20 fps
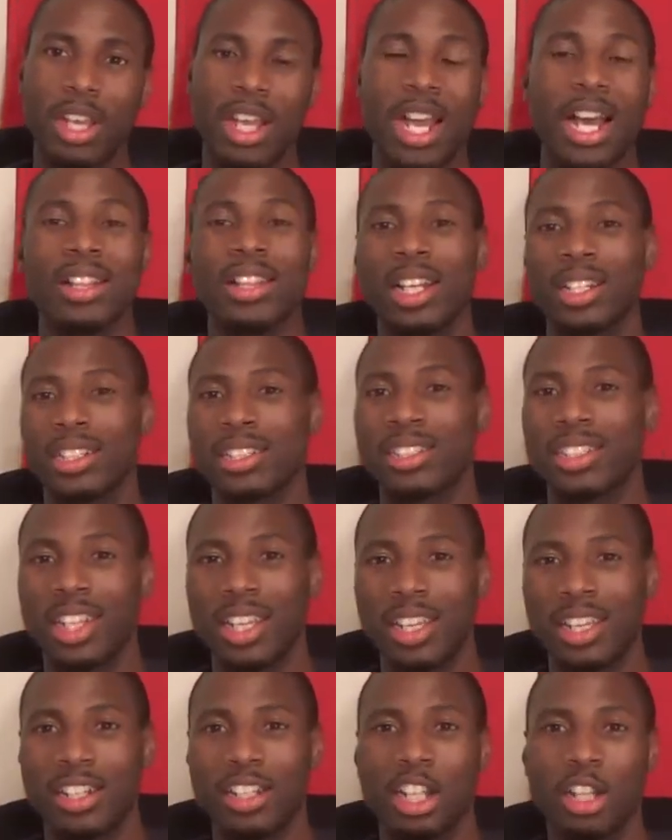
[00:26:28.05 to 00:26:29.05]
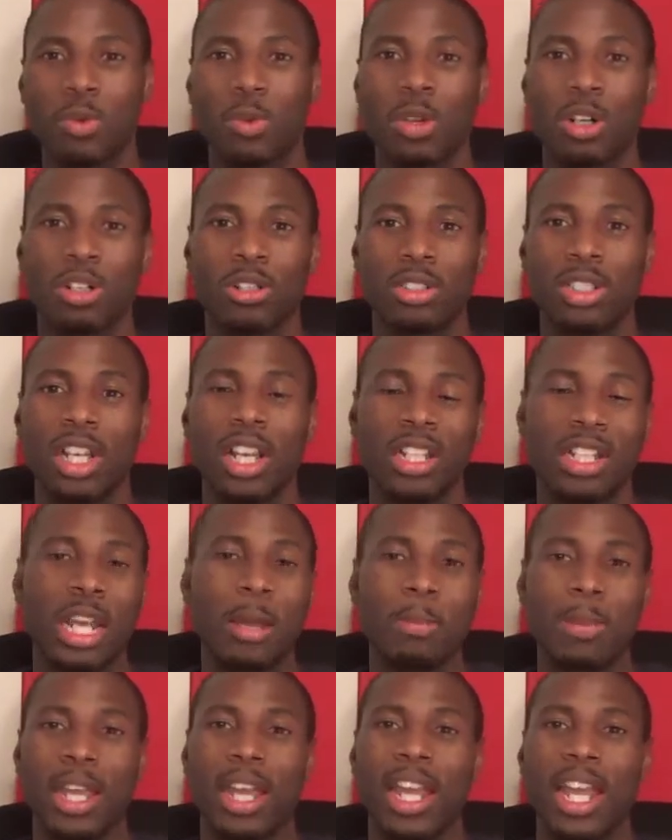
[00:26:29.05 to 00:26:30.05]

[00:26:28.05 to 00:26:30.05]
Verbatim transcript: I like to say, in other words, that man